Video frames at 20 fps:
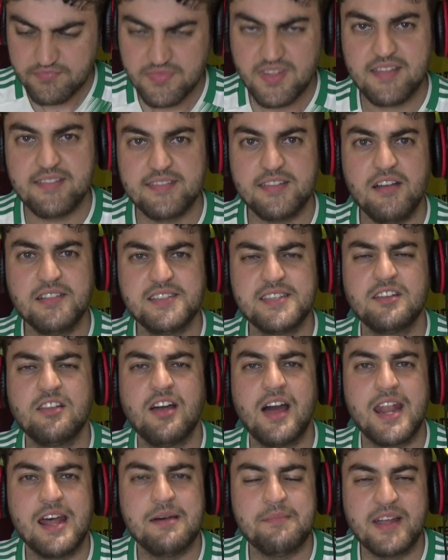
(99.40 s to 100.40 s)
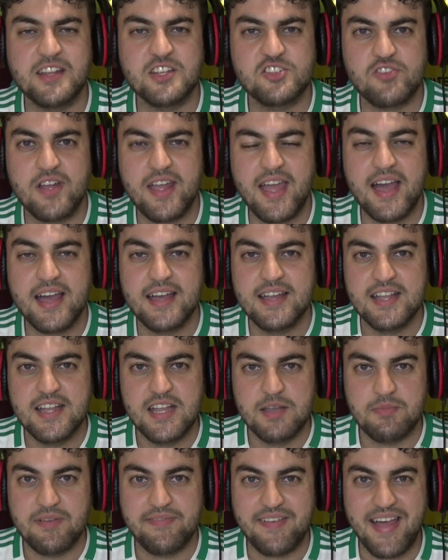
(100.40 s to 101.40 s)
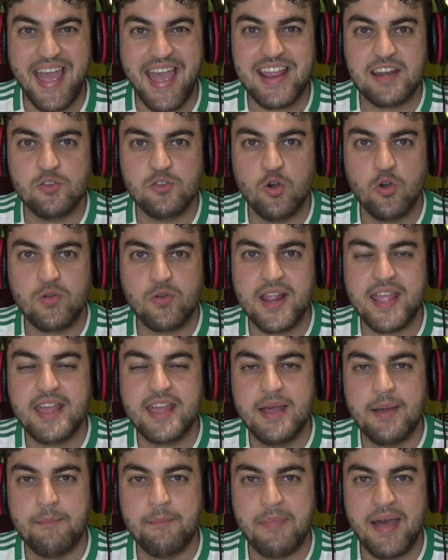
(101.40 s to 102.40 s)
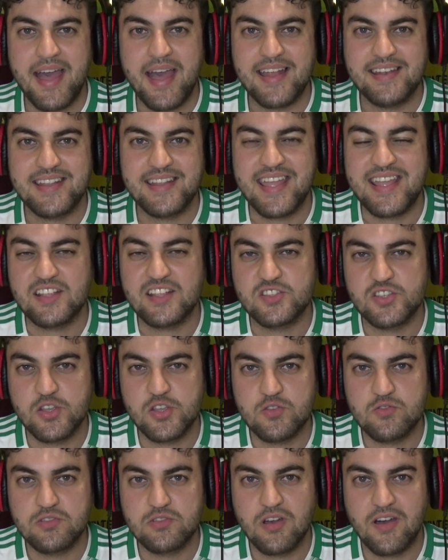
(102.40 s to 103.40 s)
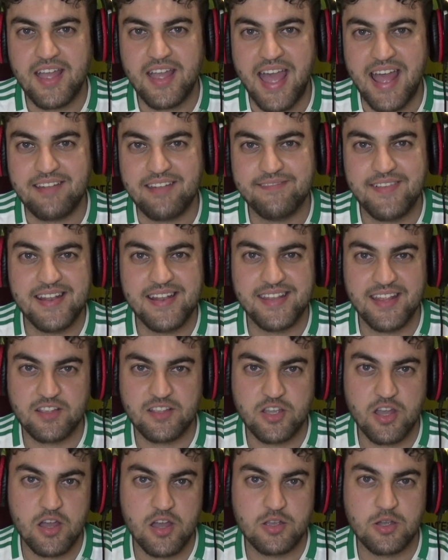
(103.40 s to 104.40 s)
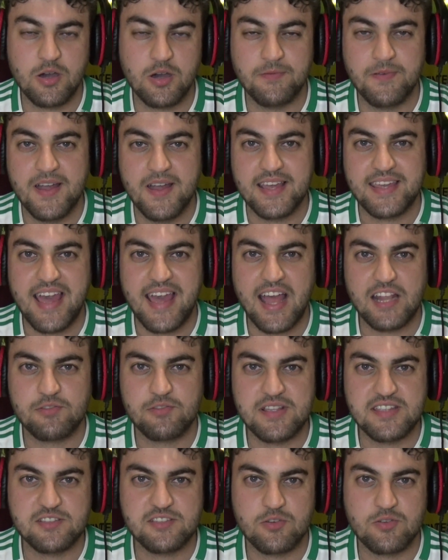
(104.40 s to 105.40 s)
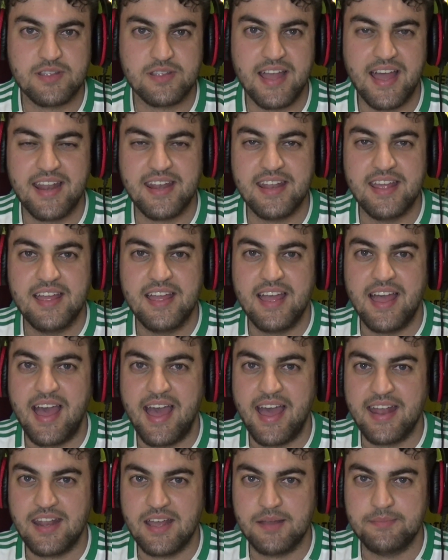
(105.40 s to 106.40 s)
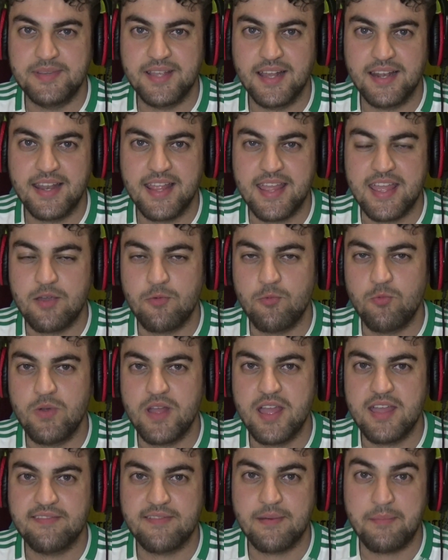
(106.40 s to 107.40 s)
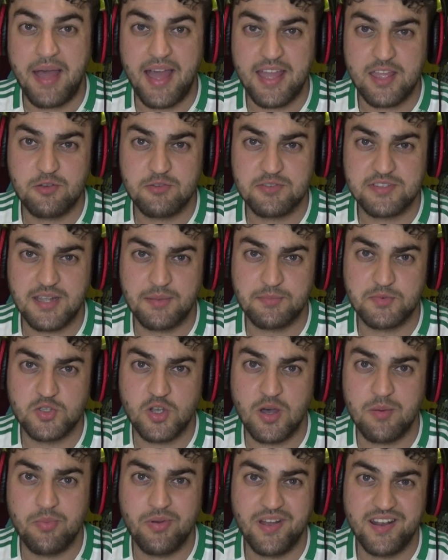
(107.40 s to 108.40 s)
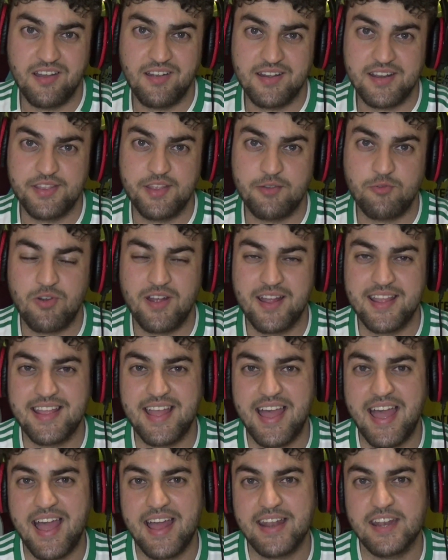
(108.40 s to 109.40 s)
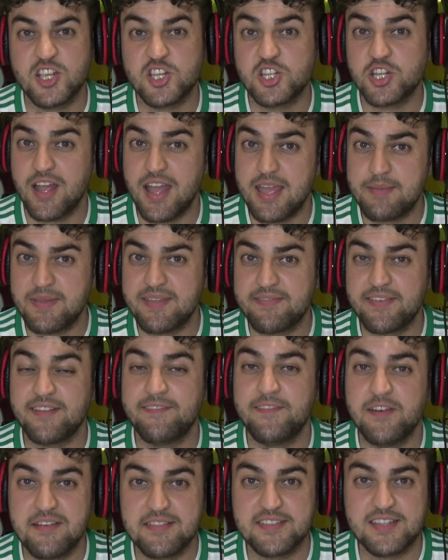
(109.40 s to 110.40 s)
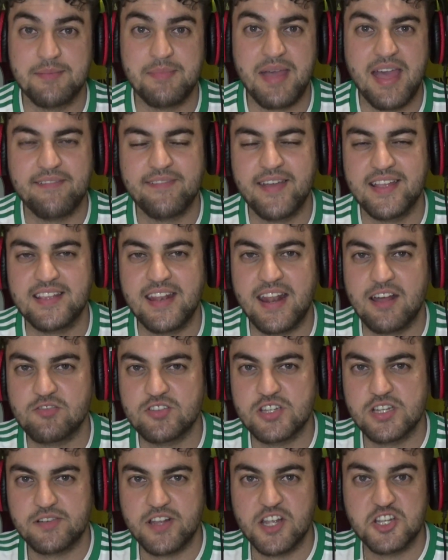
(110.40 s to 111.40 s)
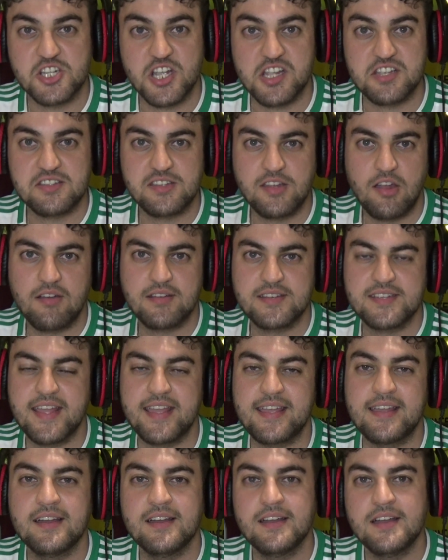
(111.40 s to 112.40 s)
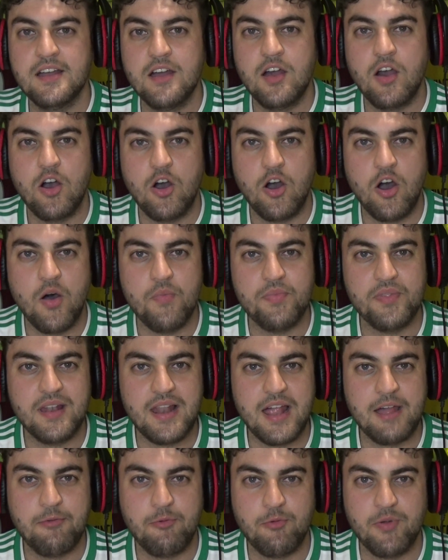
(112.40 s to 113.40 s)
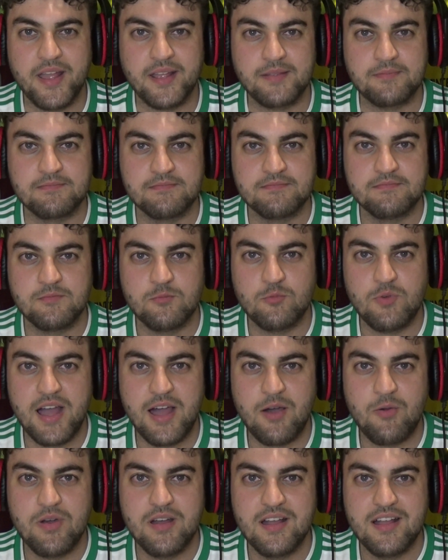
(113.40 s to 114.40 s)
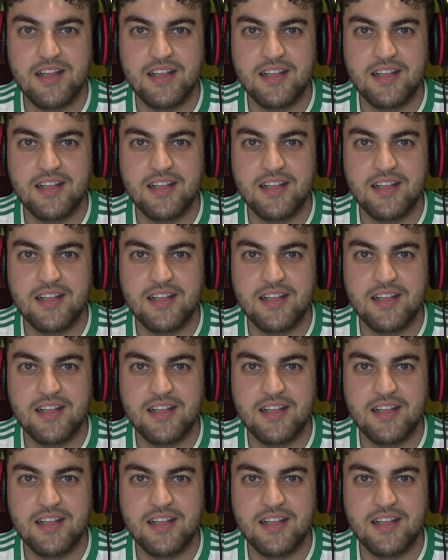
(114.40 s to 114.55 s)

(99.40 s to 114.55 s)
starting lineup, Mandrea with 8 Nori, Mandi, 2 Guy and Van den Kerkhof, Kadri Zorgane and Abdelli with Mahious up top, Bouanani on the right and Chaibi for the first time ever in an Algeria shirt starting on the left wing. Well,